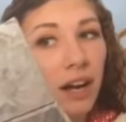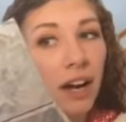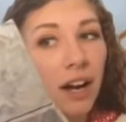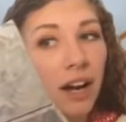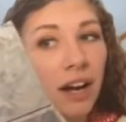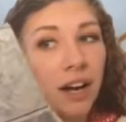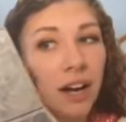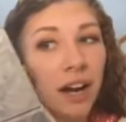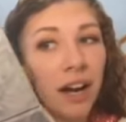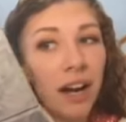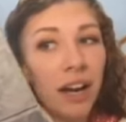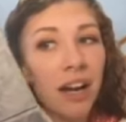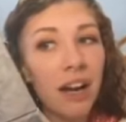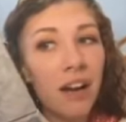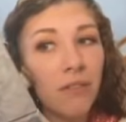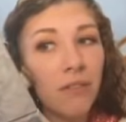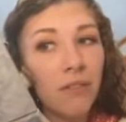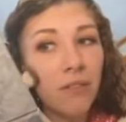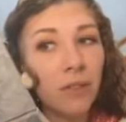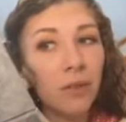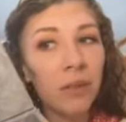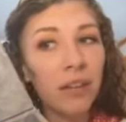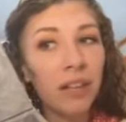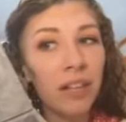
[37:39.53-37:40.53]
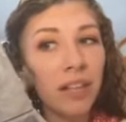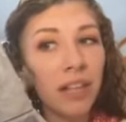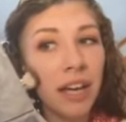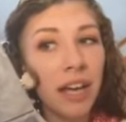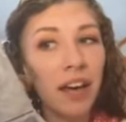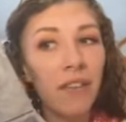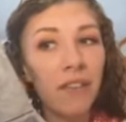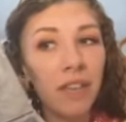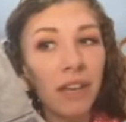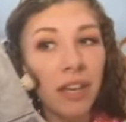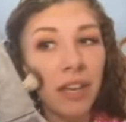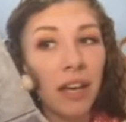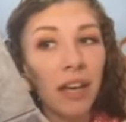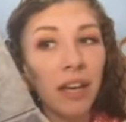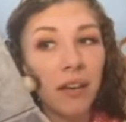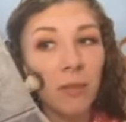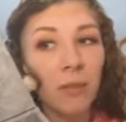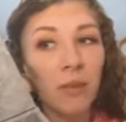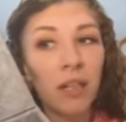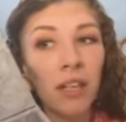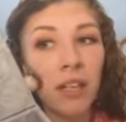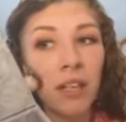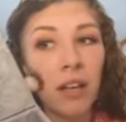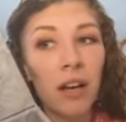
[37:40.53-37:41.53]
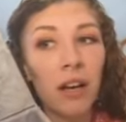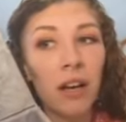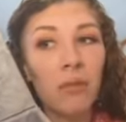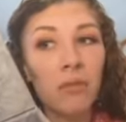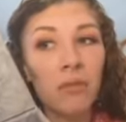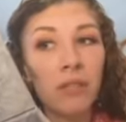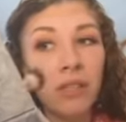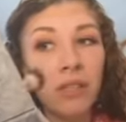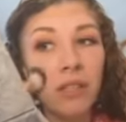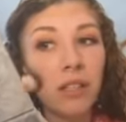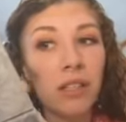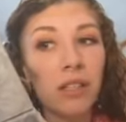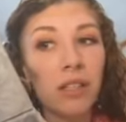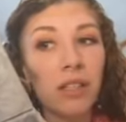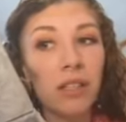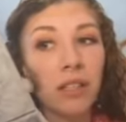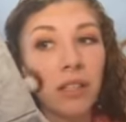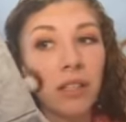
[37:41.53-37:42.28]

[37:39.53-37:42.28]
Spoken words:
And I have a really heavy hand when it comes